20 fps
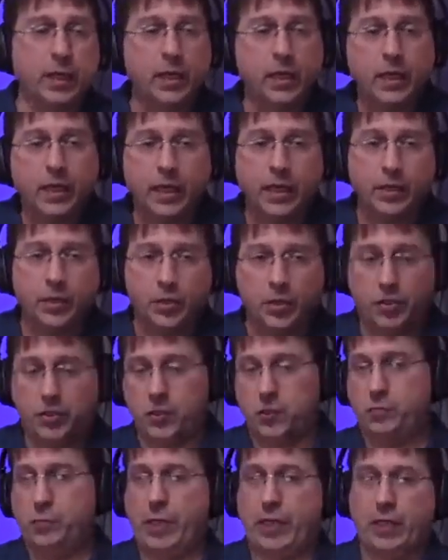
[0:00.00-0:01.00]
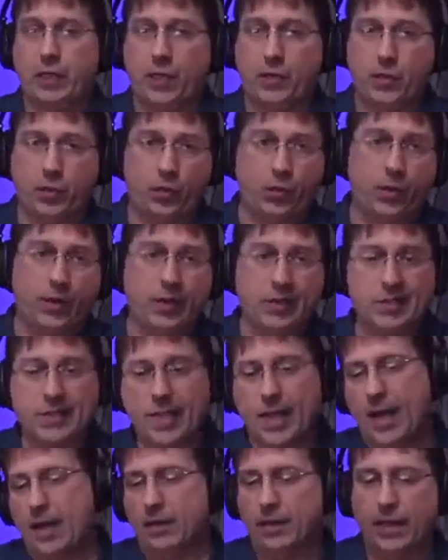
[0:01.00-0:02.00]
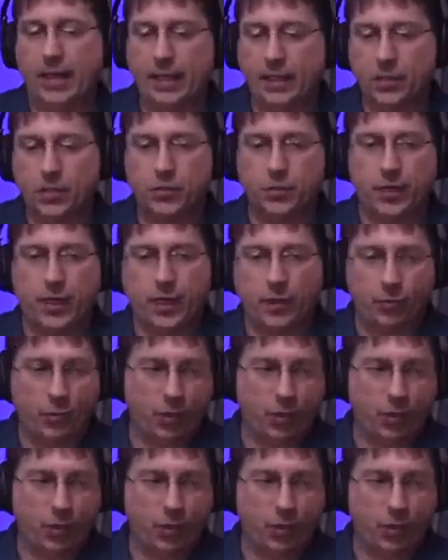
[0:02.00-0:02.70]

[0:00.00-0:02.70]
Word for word: And you can just pick another coin and say, I don't like this one anymore,